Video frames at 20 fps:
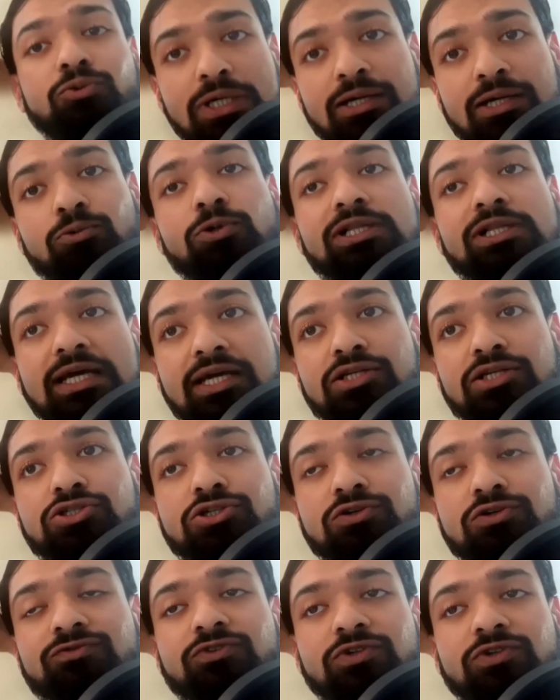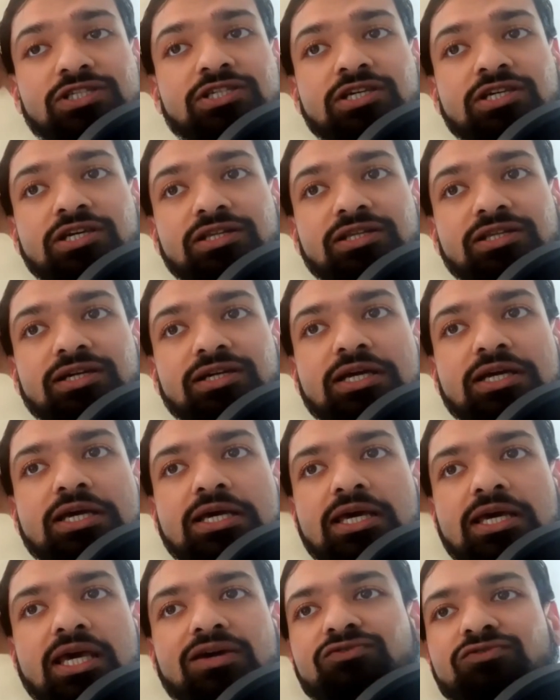will end off on saying that
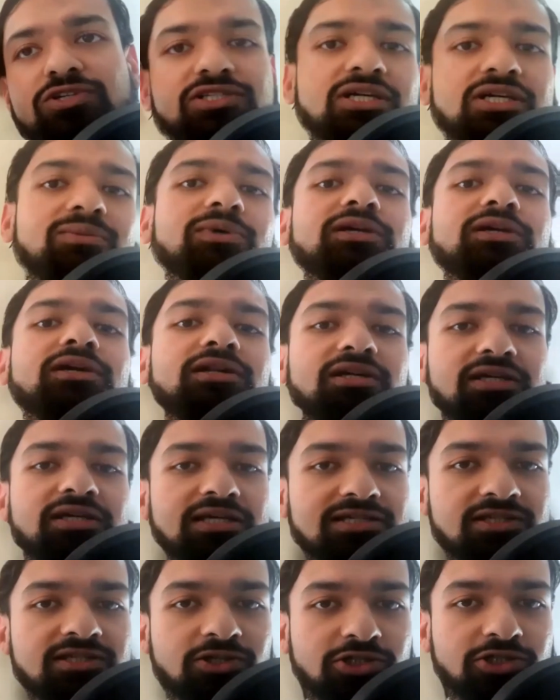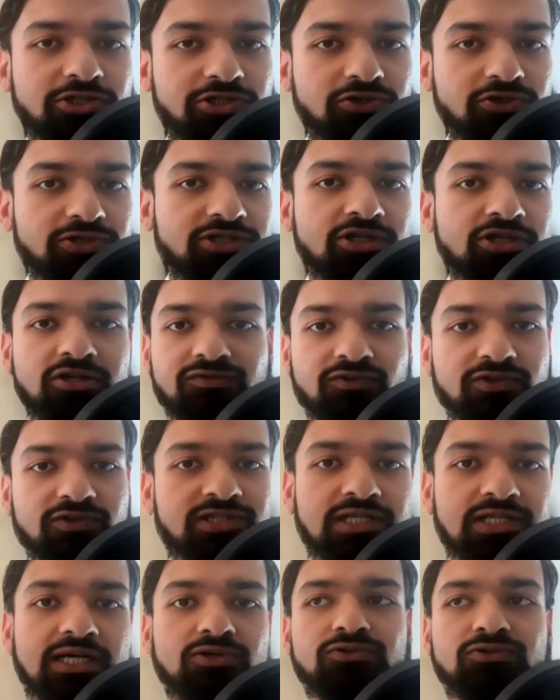every time I get a guest such as yourself or
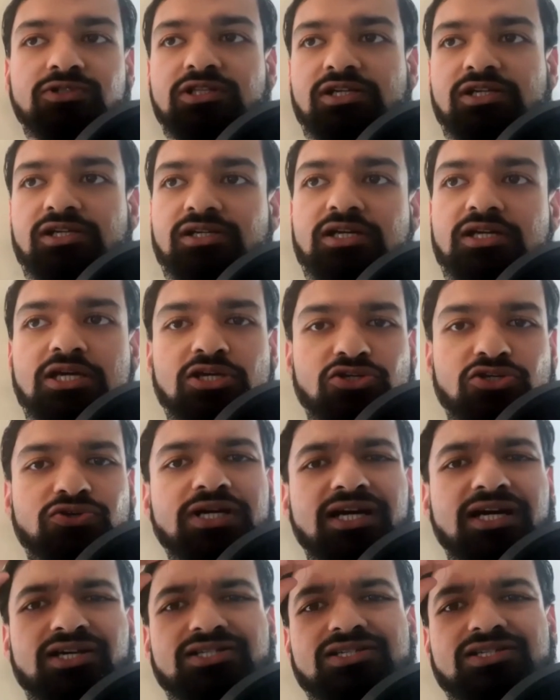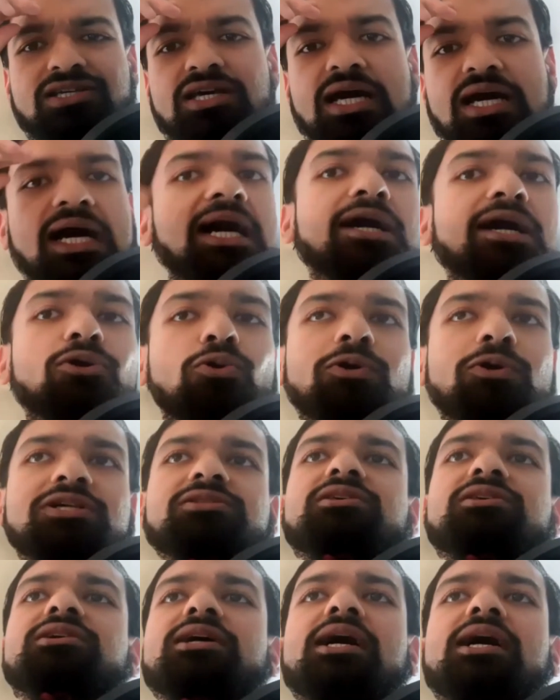Salahuddin, you guys, I always
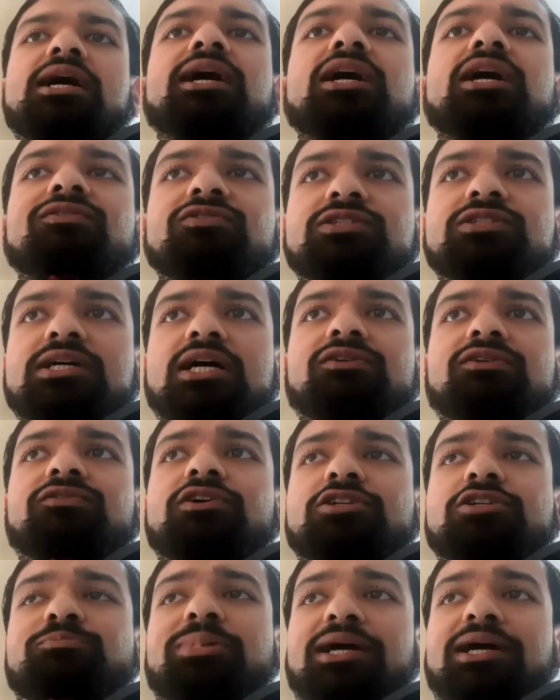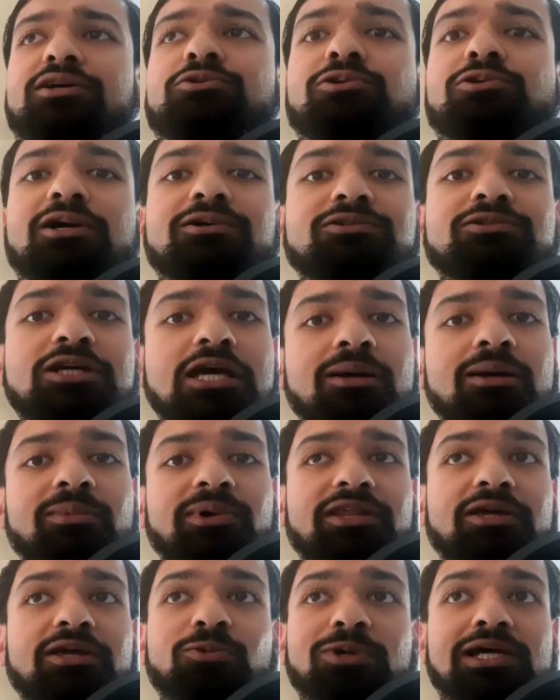think I have a diverse background,
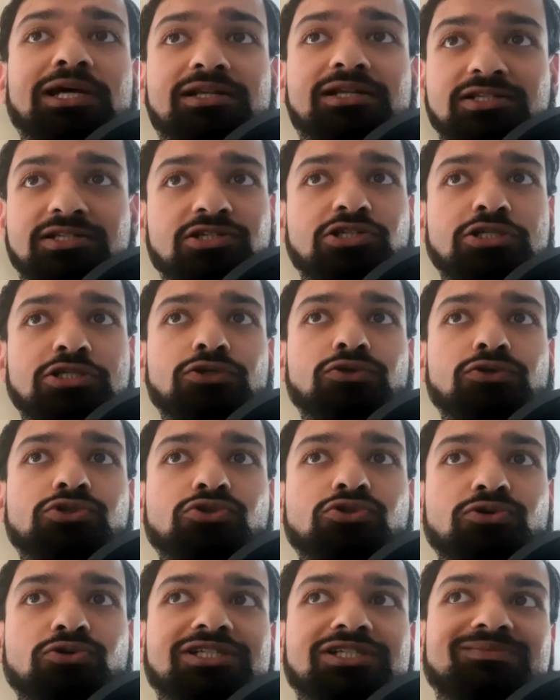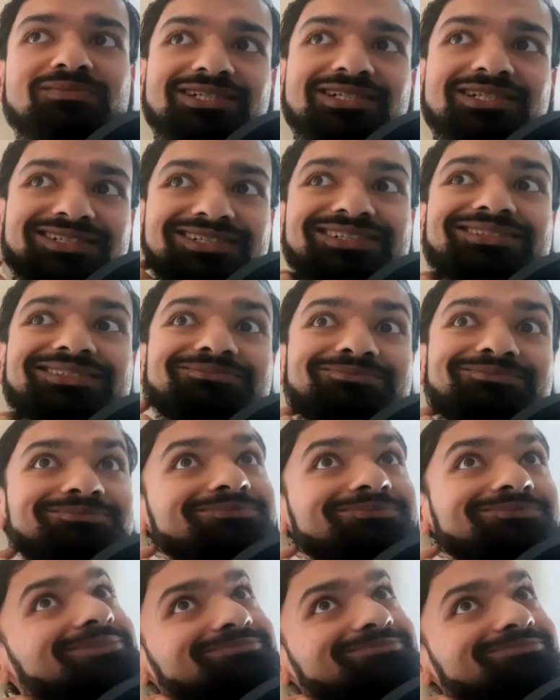but then when I listen to your stories, I'm like,
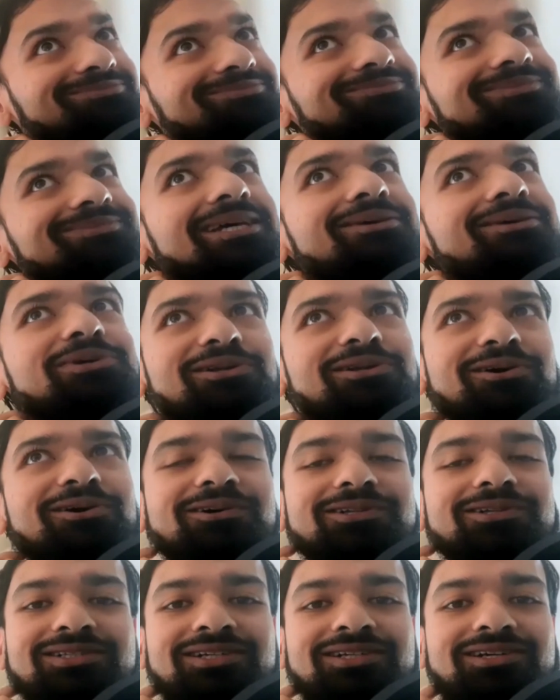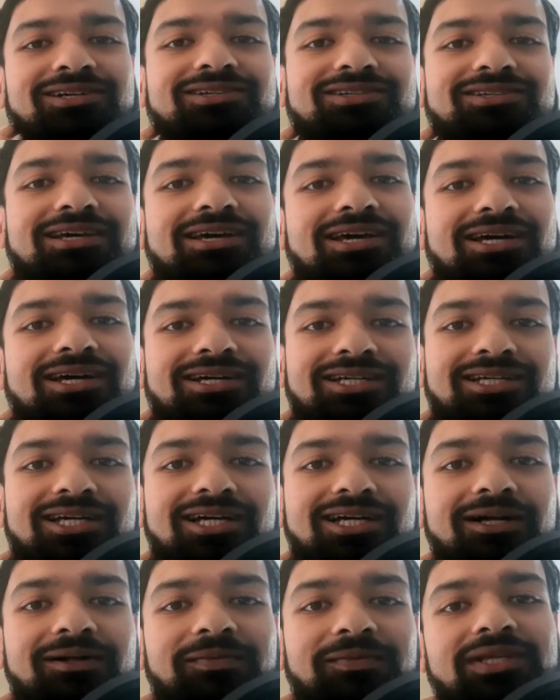maybe not, because
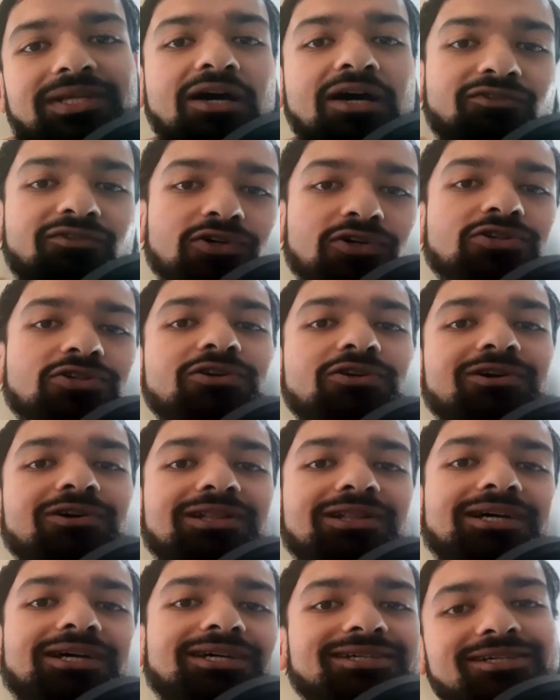yeah, I've also got like